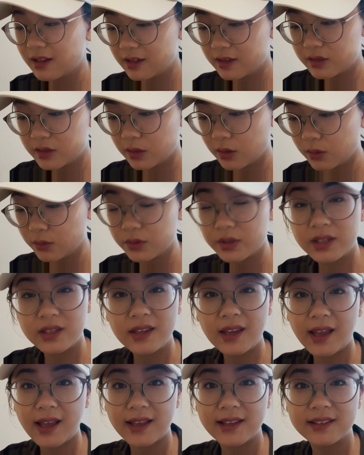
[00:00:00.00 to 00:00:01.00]
So he
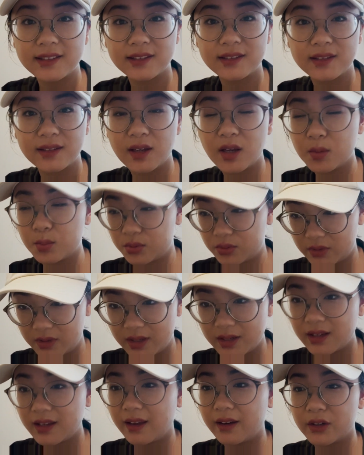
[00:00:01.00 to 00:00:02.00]
has a
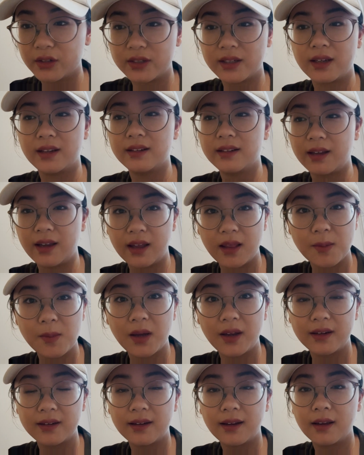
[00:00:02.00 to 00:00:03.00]
pretty airtight
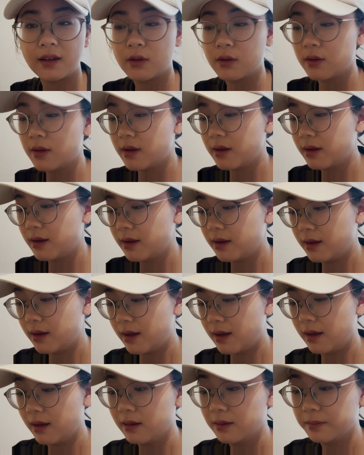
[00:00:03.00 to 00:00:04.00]
alibi now.
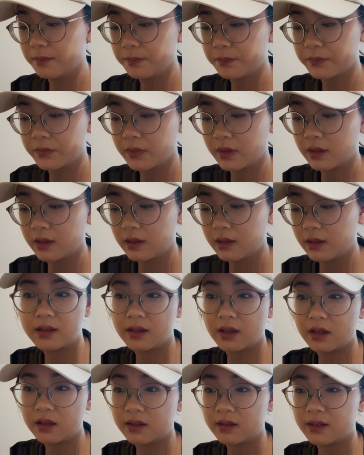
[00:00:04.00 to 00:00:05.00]

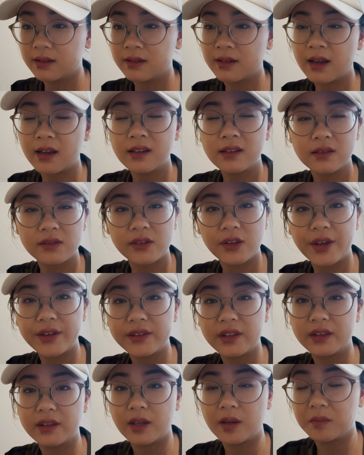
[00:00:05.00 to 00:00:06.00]
And I had thought
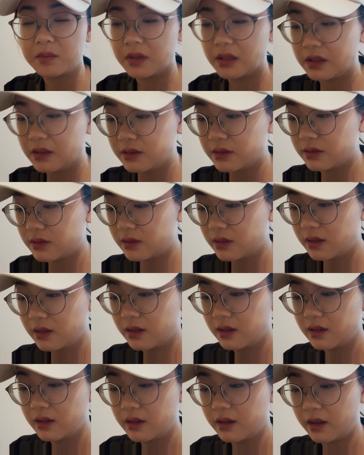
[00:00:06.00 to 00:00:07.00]
that means
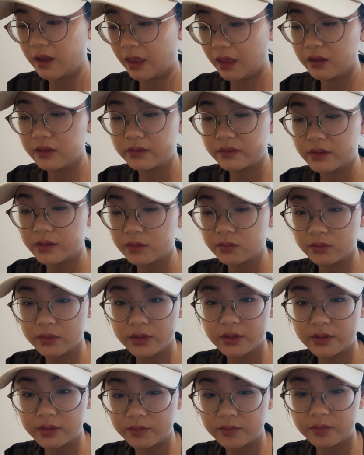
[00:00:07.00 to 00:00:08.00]
Alfred
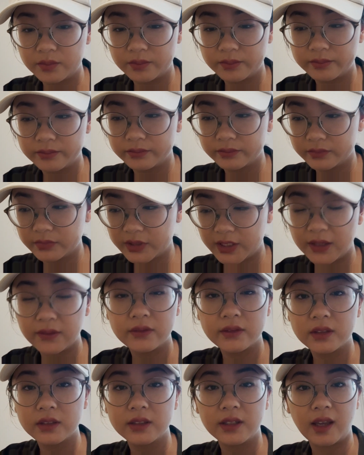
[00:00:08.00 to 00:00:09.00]
was
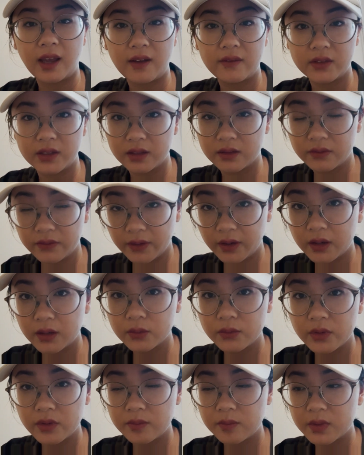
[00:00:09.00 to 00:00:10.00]
definitely having an affair
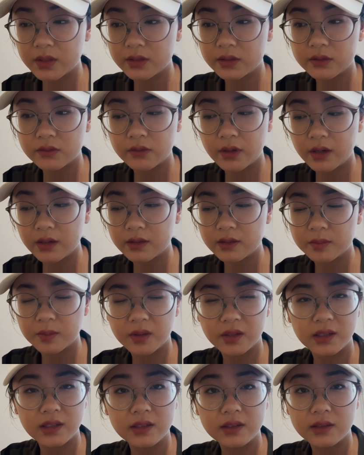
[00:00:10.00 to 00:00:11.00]
with Mrs. Raikes, but
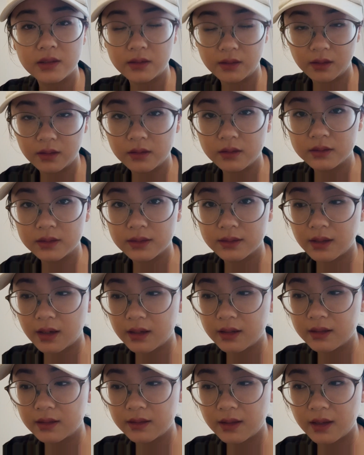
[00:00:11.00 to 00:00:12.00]
he's still
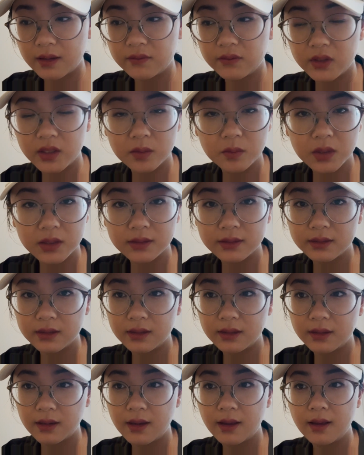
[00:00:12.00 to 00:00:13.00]
denying that
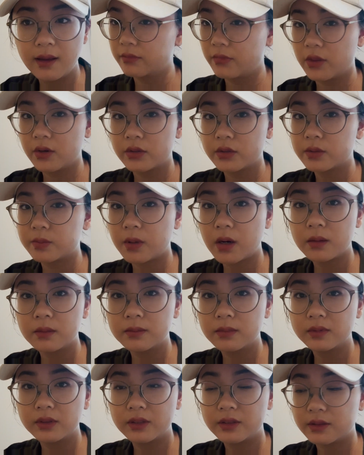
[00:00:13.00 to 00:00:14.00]
vehemently. There's
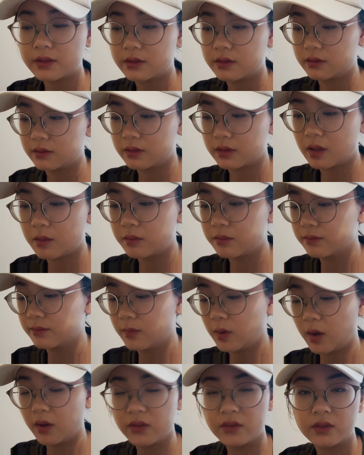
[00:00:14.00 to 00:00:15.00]
probably some
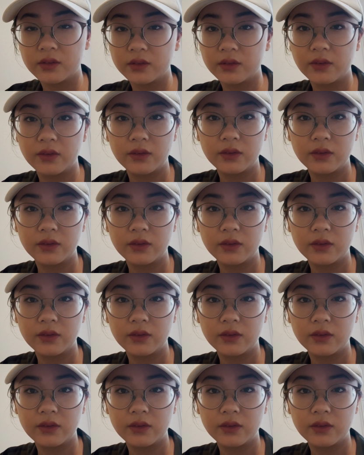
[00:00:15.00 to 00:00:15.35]
other